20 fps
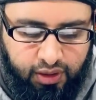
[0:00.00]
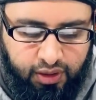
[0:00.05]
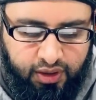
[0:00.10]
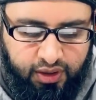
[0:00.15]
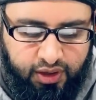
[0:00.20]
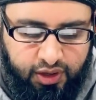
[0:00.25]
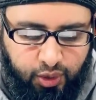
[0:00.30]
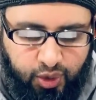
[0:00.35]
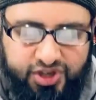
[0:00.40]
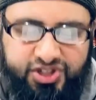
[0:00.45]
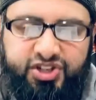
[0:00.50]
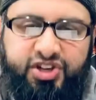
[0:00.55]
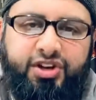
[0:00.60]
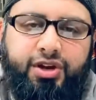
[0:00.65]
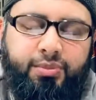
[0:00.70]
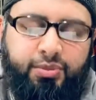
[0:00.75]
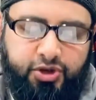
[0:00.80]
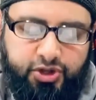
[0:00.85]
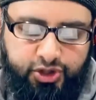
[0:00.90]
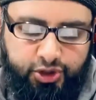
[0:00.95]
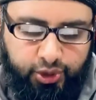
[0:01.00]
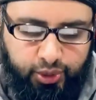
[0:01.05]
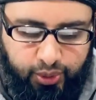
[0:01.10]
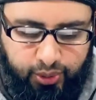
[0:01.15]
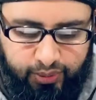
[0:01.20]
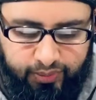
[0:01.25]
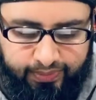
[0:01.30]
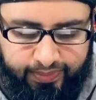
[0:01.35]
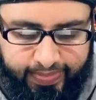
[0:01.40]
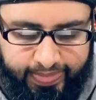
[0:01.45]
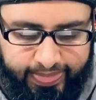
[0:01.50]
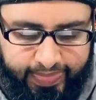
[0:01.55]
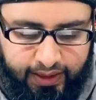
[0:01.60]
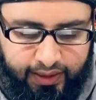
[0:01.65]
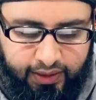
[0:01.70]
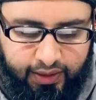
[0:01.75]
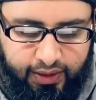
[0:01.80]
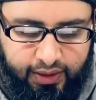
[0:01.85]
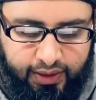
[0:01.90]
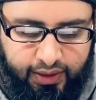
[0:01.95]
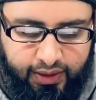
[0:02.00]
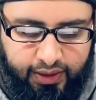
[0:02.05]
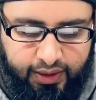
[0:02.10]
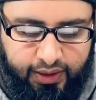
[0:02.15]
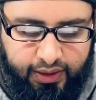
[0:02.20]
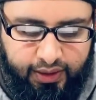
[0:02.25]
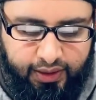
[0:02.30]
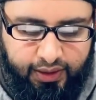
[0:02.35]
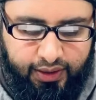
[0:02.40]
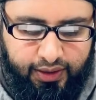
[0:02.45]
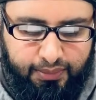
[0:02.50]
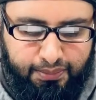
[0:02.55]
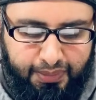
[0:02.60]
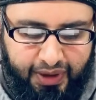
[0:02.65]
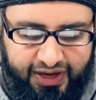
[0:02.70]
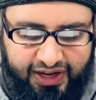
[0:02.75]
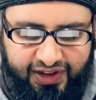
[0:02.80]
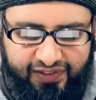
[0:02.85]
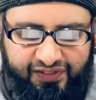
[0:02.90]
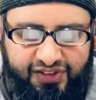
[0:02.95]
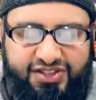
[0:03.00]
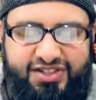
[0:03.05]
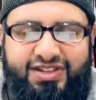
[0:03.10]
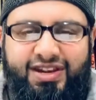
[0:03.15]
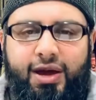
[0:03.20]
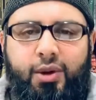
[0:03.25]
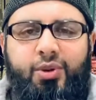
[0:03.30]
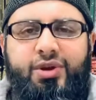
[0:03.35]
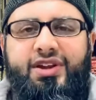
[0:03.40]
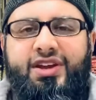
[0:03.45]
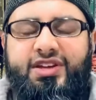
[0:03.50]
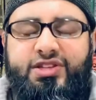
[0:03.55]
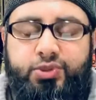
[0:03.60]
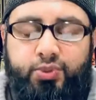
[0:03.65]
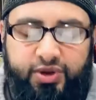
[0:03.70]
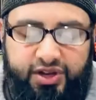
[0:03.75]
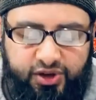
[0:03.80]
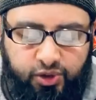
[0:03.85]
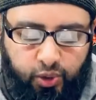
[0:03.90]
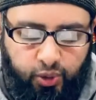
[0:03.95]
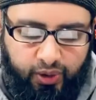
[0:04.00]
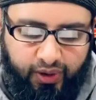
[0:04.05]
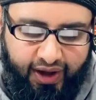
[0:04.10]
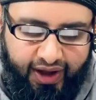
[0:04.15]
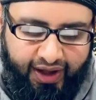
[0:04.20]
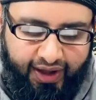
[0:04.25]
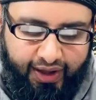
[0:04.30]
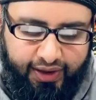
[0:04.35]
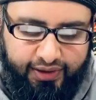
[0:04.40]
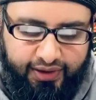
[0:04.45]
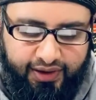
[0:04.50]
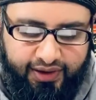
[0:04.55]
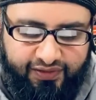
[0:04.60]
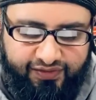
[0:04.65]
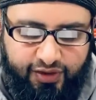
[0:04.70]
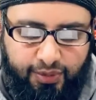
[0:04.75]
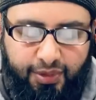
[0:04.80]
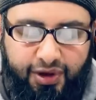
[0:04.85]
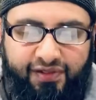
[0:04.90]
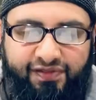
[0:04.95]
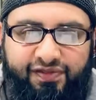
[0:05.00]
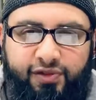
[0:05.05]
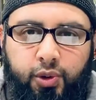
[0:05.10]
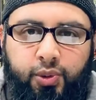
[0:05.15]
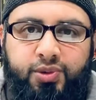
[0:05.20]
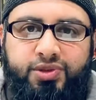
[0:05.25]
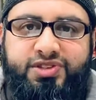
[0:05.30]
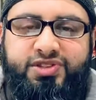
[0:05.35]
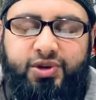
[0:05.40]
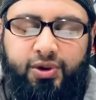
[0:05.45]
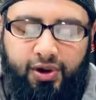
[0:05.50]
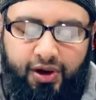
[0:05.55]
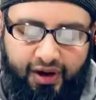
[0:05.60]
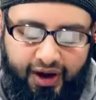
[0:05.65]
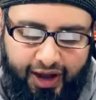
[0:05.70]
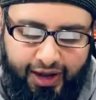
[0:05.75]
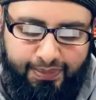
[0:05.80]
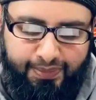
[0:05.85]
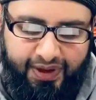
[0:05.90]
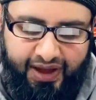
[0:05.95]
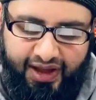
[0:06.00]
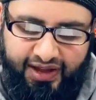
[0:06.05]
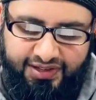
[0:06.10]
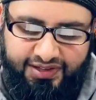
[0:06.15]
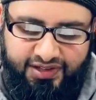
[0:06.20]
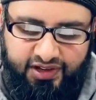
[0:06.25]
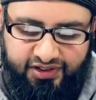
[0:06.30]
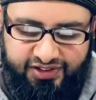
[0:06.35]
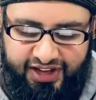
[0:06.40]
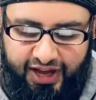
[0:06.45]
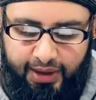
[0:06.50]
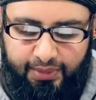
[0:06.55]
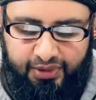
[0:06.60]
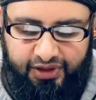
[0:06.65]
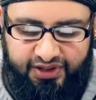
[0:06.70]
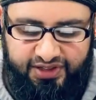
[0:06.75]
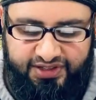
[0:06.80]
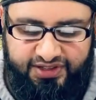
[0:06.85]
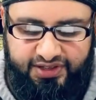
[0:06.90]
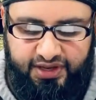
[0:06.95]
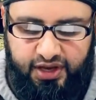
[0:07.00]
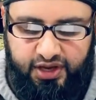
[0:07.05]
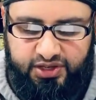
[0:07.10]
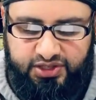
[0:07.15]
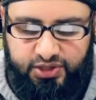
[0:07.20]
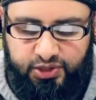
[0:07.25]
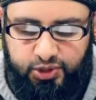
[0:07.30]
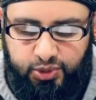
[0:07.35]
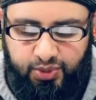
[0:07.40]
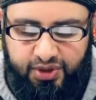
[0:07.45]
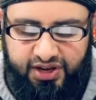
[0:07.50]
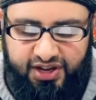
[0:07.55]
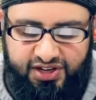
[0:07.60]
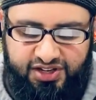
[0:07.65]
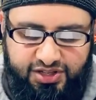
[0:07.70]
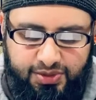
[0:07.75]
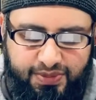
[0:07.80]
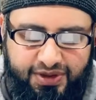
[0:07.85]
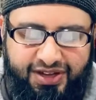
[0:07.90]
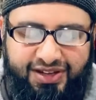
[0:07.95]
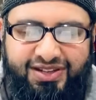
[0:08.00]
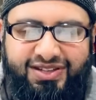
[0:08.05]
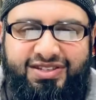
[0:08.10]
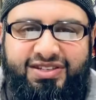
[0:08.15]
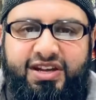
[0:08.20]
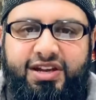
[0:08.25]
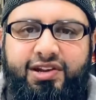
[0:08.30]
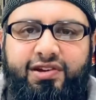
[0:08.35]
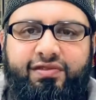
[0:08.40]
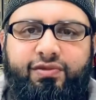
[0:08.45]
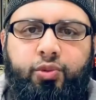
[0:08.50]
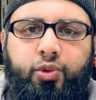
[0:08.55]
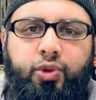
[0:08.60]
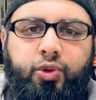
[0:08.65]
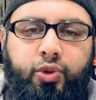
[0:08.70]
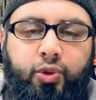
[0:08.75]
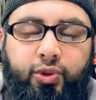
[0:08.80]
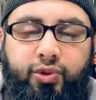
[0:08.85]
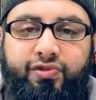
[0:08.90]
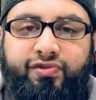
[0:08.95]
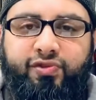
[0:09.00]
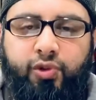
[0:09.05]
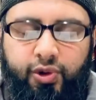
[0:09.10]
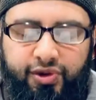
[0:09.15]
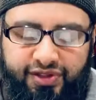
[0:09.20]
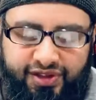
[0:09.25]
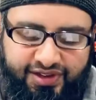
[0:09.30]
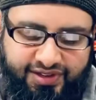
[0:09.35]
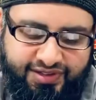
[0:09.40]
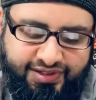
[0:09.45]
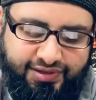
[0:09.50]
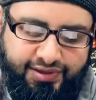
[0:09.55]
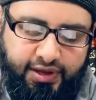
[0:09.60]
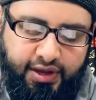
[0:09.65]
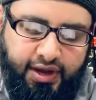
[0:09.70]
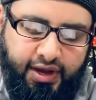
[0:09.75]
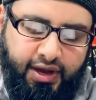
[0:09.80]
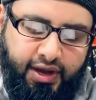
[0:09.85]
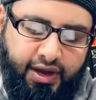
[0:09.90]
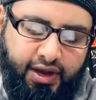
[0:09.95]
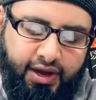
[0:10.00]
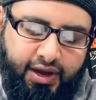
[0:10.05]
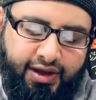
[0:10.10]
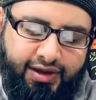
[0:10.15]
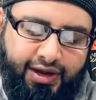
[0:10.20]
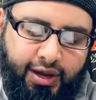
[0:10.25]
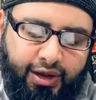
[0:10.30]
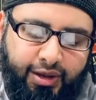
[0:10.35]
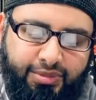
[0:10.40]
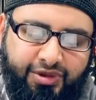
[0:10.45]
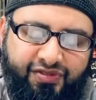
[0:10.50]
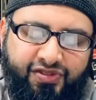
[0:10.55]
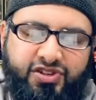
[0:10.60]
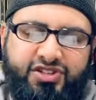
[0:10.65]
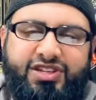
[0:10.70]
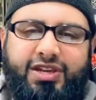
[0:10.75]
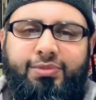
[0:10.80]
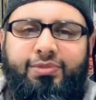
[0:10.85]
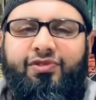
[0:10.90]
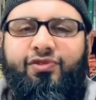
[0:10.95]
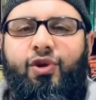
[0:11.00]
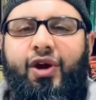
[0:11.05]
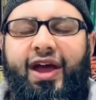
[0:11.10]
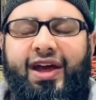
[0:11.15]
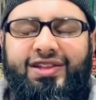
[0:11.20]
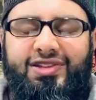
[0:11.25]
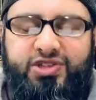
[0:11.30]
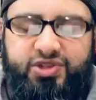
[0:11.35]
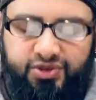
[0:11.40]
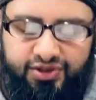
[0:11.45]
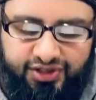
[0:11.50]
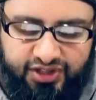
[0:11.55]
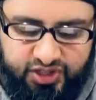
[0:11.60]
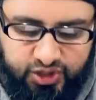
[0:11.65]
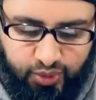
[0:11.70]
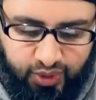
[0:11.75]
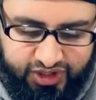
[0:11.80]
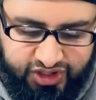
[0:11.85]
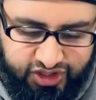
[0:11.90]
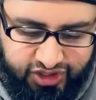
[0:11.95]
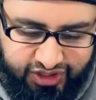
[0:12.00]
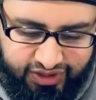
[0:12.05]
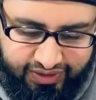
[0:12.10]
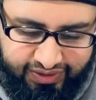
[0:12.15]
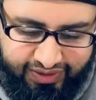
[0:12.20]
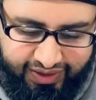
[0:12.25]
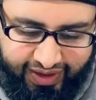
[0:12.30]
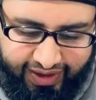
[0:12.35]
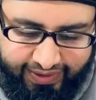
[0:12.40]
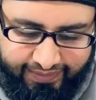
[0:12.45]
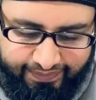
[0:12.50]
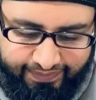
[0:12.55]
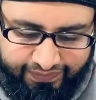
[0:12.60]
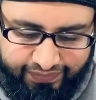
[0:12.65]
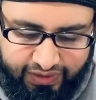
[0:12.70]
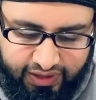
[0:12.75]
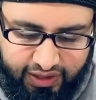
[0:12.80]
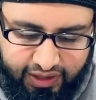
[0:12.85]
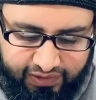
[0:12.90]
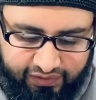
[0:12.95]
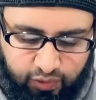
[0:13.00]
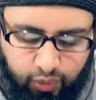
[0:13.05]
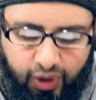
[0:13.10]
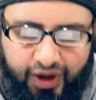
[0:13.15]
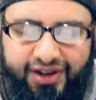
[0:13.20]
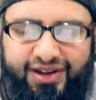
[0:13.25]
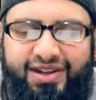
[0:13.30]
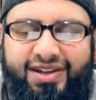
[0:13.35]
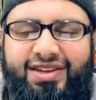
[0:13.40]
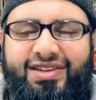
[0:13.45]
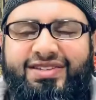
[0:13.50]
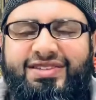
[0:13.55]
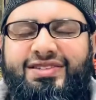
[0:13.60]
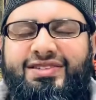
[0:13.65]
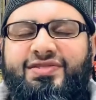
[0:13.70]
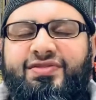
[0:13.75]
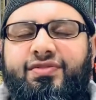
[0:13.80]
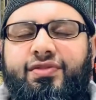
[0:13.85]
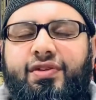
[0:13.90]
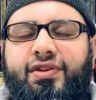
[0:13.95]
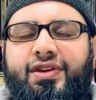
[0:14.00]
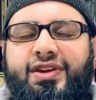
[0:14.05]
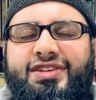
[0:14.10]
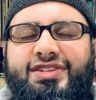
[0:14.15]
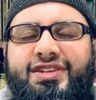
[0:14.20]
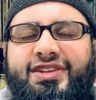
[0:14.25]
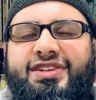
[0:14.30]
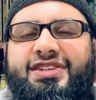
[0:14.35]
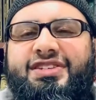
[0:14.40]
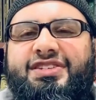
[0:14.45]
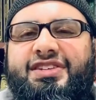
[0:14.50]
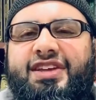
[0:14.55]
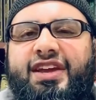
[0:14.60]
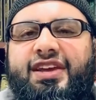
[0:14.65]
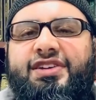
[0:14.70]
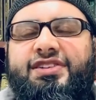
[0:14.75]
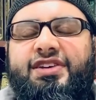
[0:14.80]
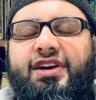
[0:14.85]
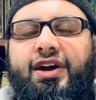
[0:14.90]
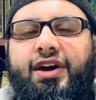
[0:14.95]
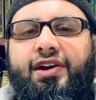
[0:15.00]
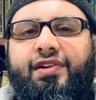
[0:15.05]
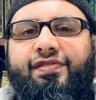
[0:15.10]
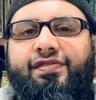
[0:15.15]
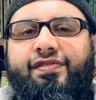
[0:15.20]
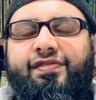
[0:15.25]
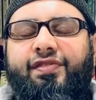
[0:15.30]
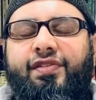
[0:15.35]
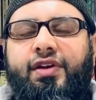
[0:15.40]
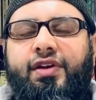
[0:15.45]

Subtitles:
Question number two. Many of us nowadays read Quran from our phones or our iPads, our tablets. So do we need to be in a state of wudu for this? Now, let me first say before answering this question that if one is in a state of